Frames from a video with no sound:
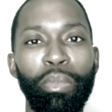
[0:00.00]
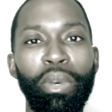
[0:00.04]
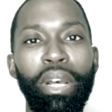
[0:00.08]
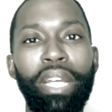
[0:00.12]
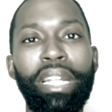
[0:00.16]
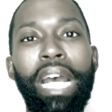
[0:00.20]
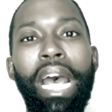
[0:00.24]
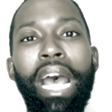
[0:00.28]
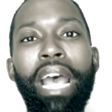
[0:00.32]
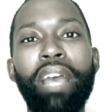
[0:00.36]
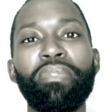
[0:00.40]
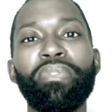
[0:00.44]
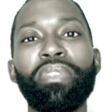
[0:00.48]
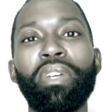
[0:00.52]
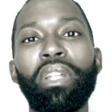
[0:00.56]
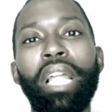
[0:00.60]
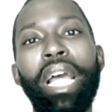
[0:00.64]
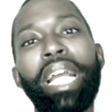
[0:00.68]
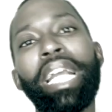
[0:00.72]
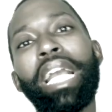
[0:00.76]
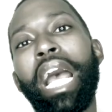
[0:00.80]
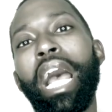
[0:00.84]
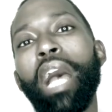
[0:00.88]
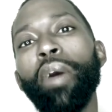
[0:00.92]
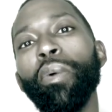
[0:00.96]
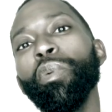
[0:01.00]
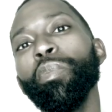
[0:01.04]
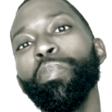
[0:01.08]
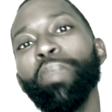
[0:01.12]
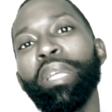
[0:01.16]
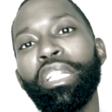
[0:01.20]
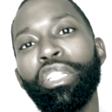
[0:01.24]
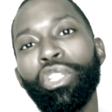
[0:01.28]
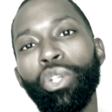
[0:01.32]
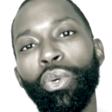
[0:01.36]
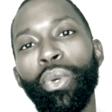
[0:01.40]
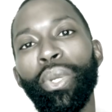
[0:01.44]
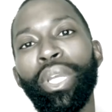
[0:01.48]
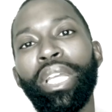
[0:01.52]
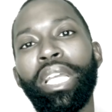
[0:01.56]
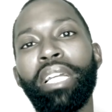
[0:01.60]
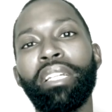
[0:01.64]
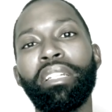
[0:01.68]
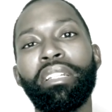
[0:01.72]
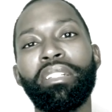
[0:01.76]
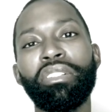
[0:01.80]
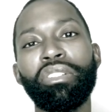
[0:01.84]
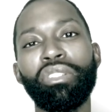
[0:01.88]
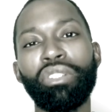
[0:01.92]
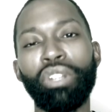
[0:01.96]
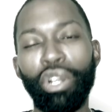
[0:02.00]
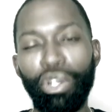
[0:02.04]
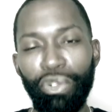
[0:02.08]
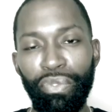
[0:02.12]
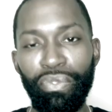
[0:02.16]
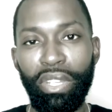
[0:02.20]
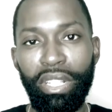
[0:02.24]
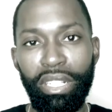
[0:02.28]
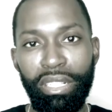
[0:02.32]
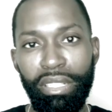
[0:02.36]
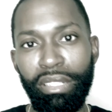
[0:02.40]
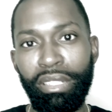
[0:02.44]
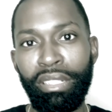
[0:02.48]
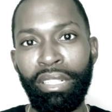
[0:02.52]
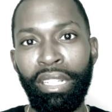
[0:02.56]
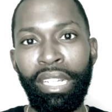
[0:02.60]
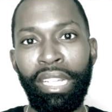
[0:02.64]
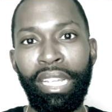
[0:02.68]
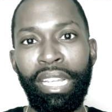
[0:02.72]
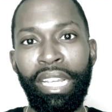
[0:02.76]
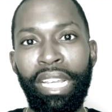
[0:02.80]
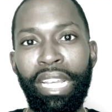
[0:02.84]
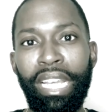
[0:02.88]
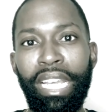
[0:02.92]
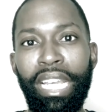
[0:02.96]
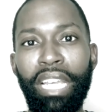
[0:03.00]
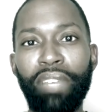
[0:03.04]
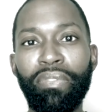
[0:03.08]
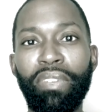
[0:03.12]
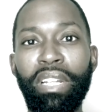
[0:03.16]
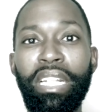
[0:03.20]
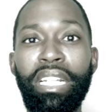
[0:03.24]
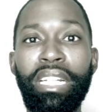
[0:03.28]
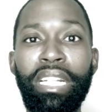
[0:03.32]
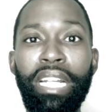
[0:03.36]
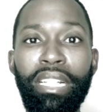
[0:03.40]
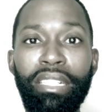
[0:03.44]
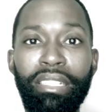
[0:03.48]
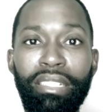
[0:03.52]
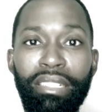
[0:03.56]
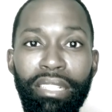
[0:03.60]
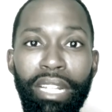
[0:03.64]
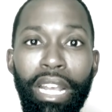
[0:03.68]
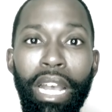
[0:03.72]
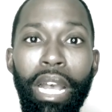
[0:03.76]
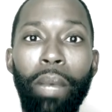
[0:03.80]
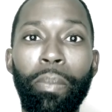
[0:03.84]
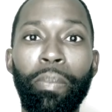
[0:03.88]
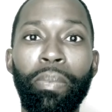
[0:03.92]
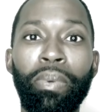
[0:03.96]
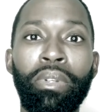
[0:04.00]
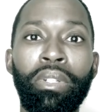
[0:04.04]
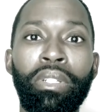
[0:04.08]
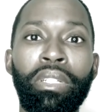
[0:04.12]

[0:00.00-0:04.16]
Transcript: But I feel like I would be doing a disservice if I did not stop